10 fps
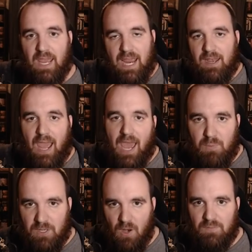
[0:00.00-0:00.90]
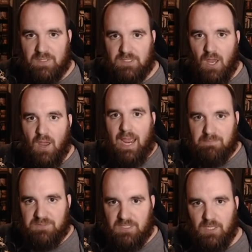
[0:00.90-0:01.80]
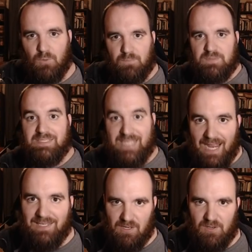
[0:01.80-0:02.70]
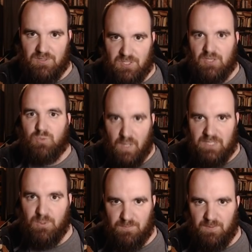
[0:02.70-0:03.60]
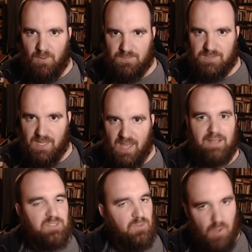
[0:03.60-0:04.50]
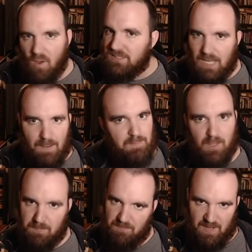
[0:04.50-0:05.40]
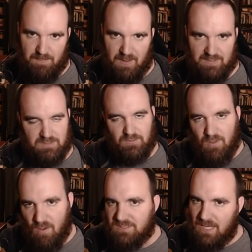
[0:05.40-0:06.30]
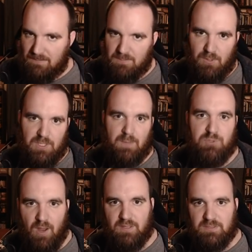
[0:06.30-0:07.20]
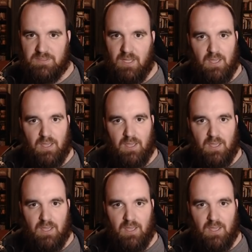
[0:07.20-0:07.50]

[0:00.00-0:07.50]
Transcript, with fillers: And how do we know this? MCU, 10 years, 22 films. That's a long time to build up a fan base. That's a long time to build up trust.